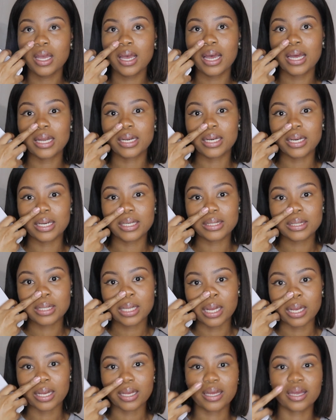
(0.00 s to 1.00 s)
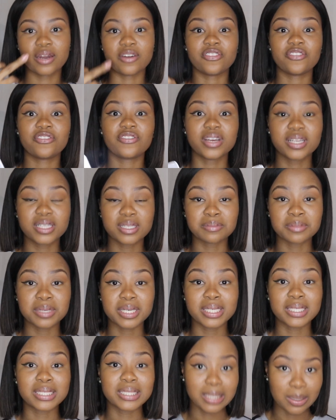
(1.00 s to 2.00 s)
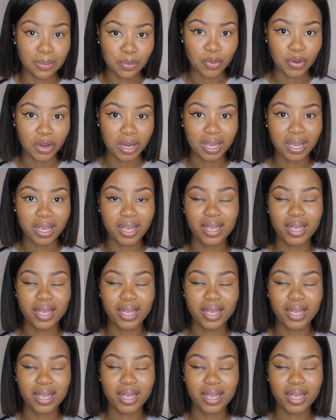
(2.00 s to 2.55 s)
unless, like, it affects me in some way.